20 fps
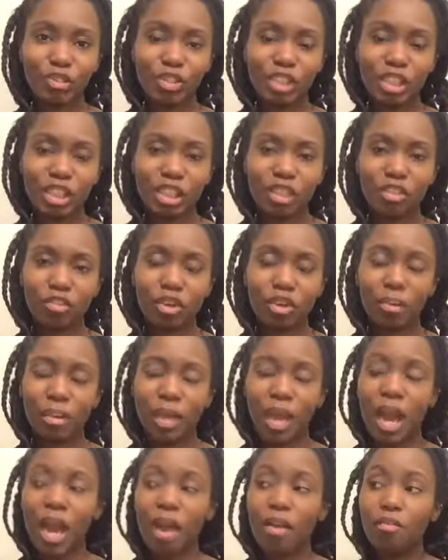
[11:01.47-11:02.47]
on Instagram.
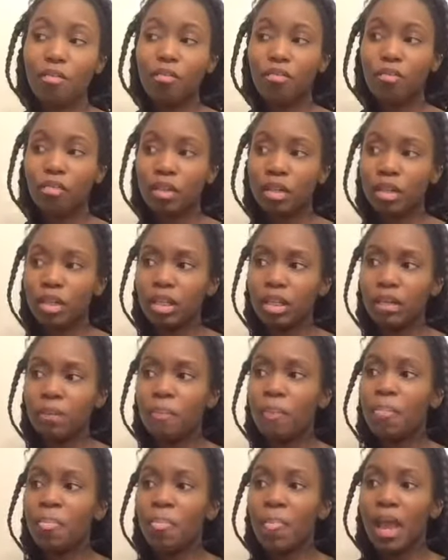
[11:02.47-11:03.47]

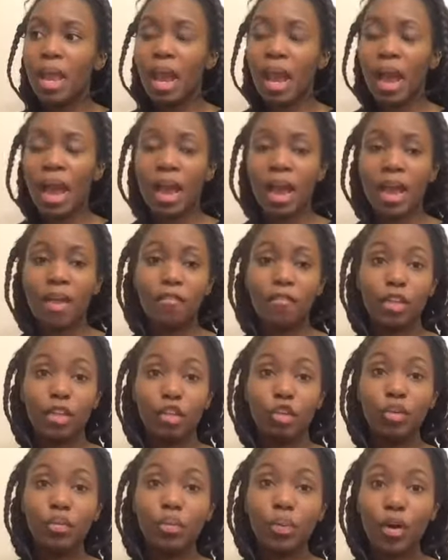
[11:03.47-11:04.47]
I have a
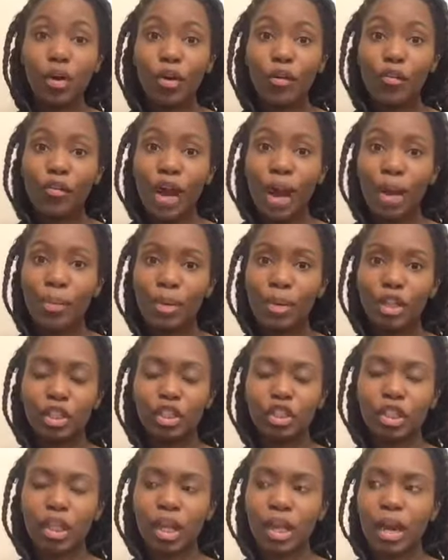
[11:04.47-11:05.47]
new profile
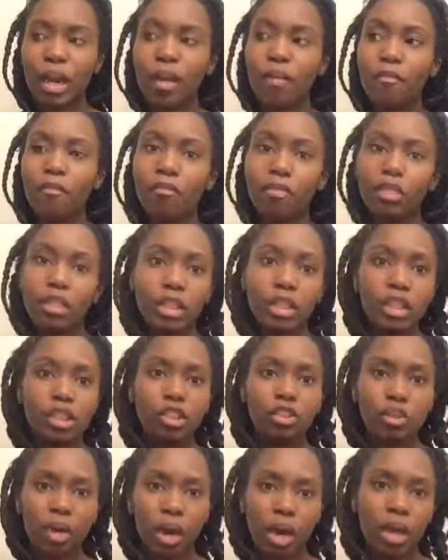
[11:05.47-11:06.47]
picture. Like, I'm
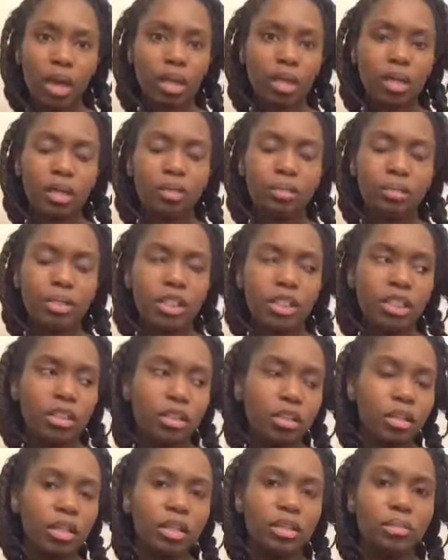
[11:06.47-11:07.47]
really trying to be
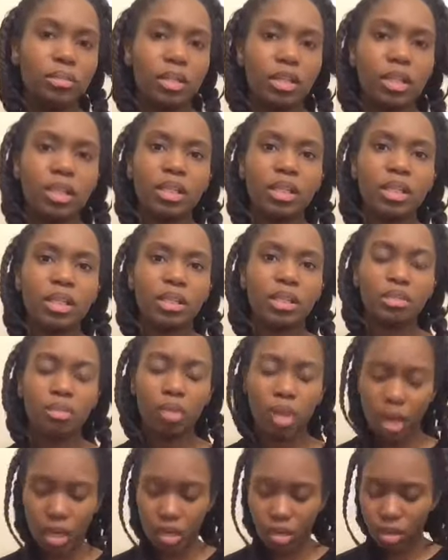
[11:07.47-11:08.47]
serious with this, you
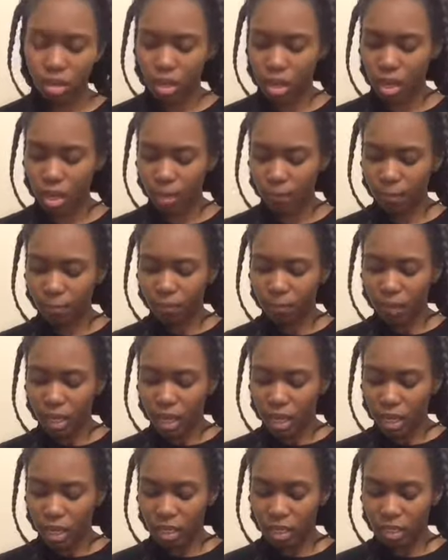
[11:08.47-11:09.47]
guys. Like,
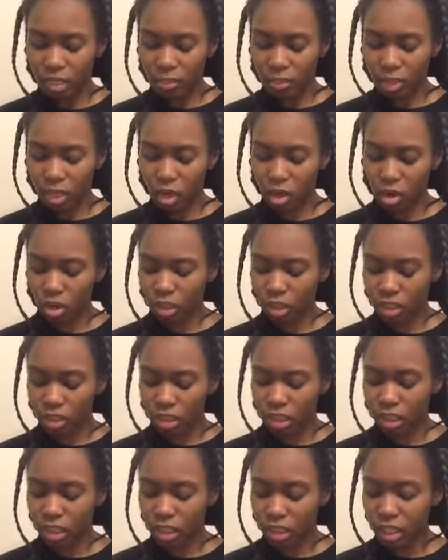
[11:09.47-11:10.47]
and to be honest,
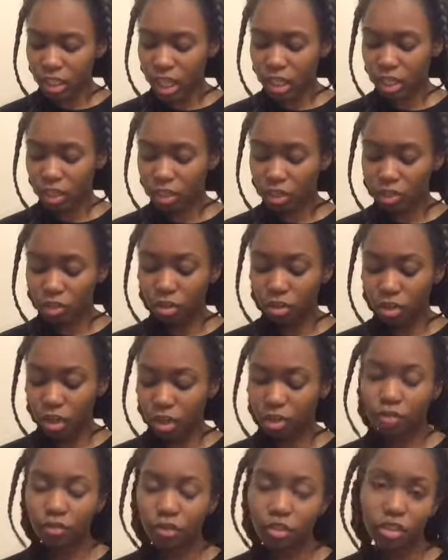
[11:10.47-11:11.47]
this is like literally
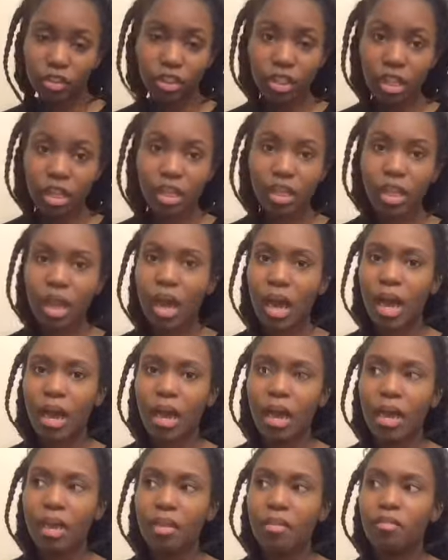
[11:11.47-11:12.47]
the first thing that
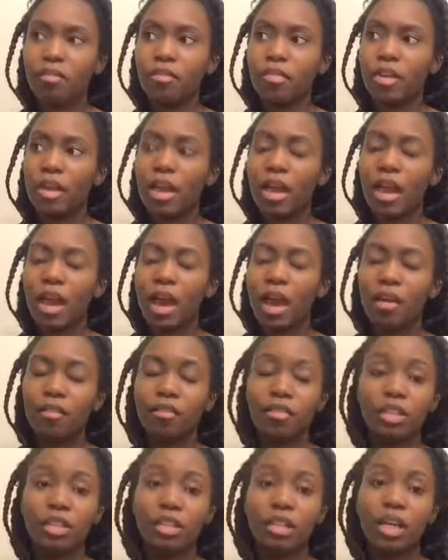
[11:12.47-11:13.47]
I have
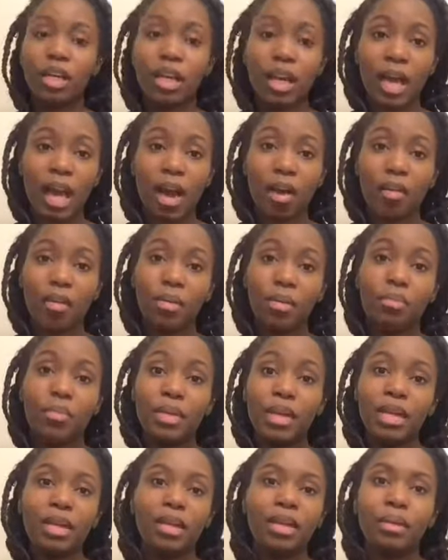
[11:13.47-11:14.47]
ever stuck out and
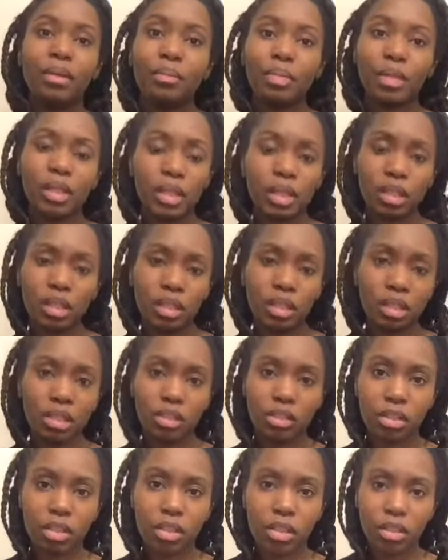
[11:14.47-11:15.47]
been completely
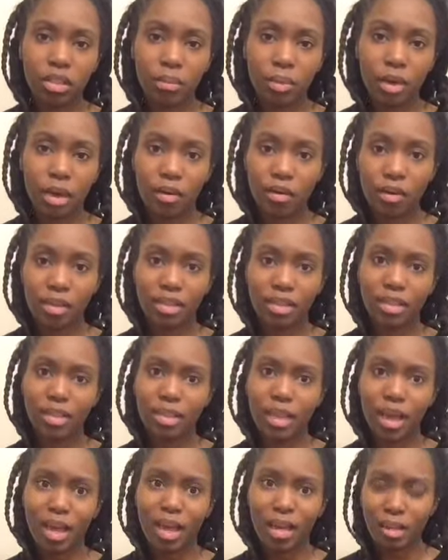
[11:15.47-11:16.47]
serious about. And
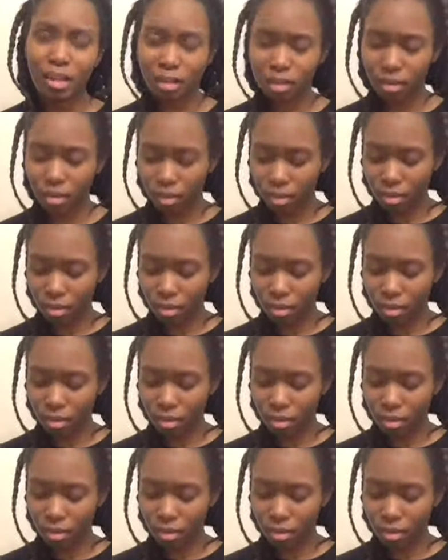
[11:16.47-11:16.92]
it's like,